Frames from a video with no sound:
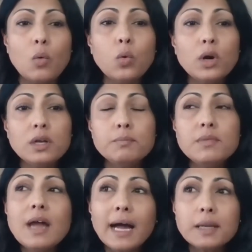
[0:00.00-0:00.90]
would
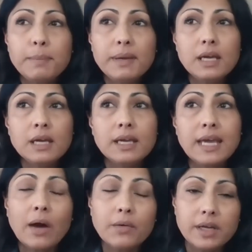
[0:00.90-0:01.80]
not be
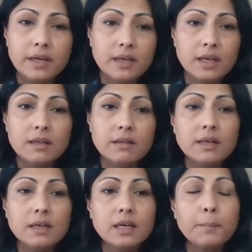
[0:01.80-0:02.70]
counted in
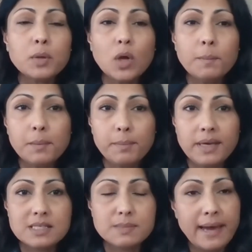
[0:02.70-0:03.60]
the
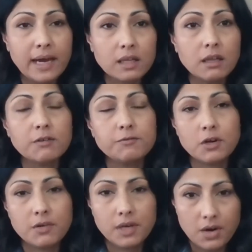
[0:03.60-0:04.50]
employment-based backlog for
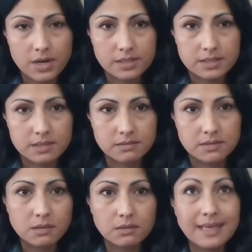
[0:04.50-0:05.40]
green cards.
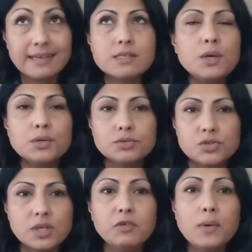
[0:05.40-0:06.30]
So that's
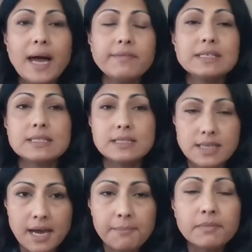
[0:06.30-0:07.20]
huge. If you have a
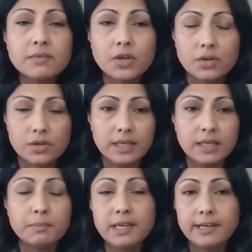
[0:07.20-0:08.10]
STEM
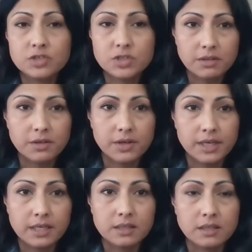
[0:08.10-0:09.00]
degree, a PhD
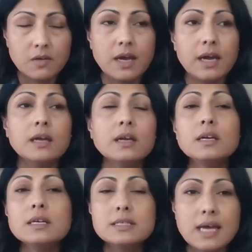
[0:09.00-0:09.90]
degree, okay,
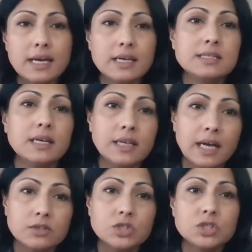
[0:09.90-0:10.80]
science,
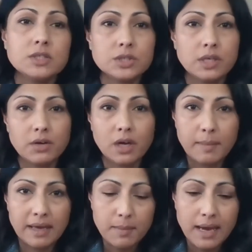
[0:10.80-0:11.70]
technology, engineering, and
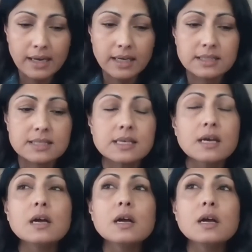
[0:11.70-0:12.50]
mathematics,